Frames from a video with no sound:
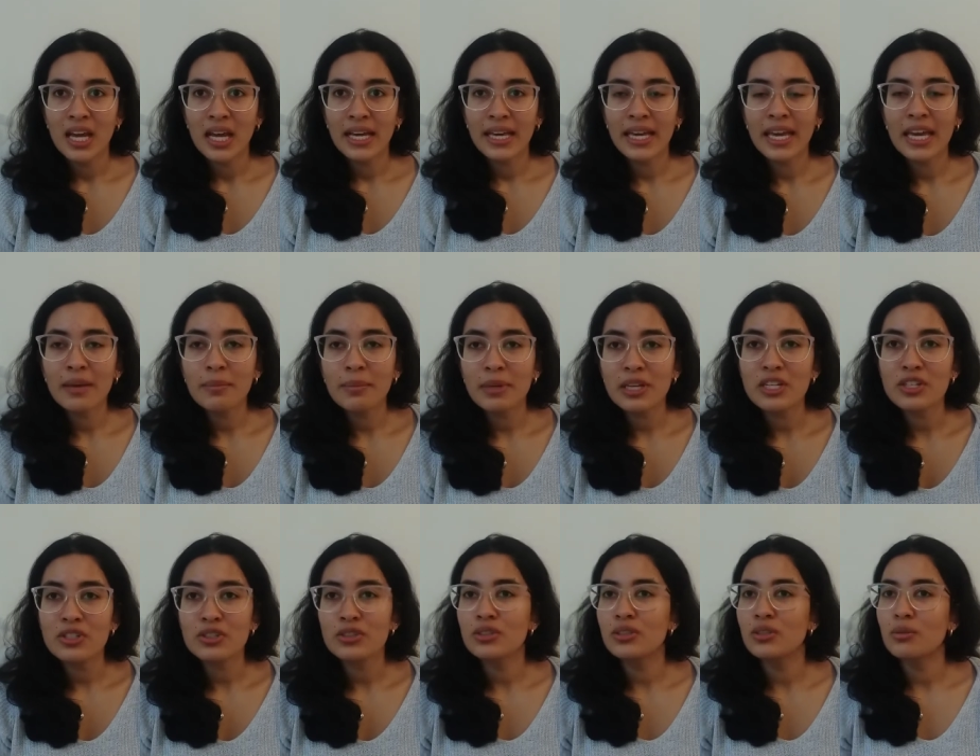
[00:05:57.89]
came
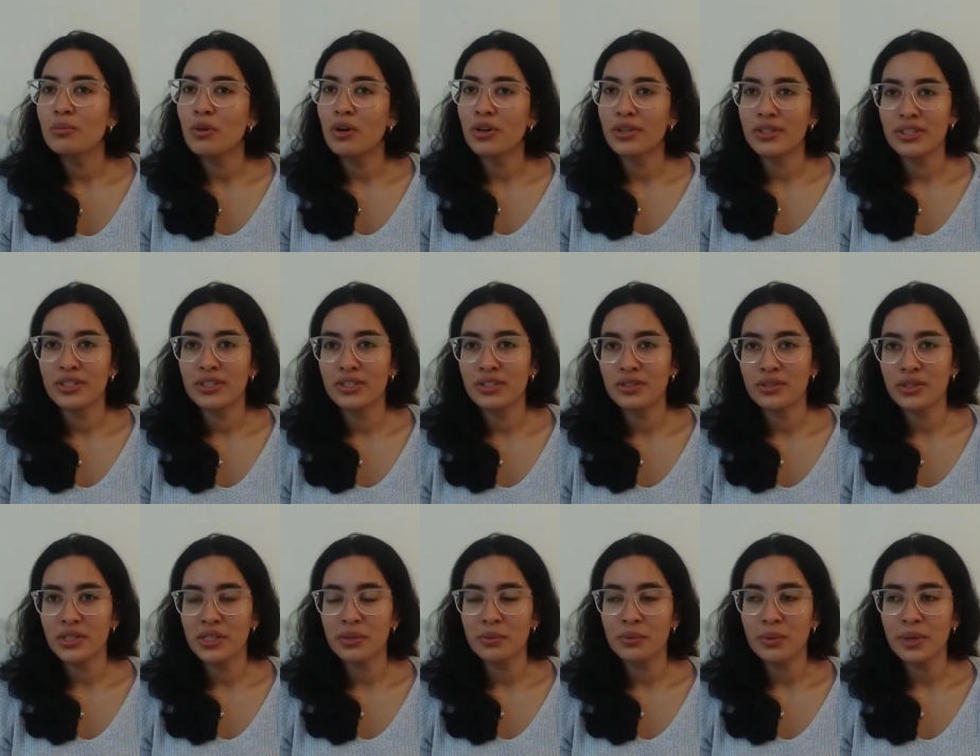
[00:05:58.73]
into the
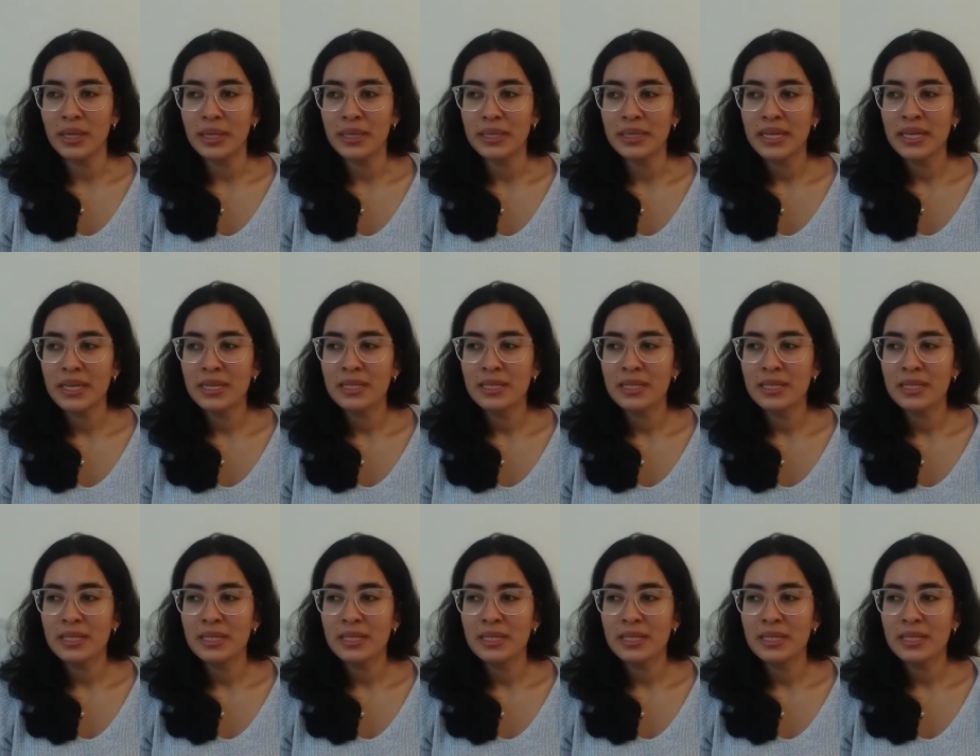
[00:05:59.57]
monastery with,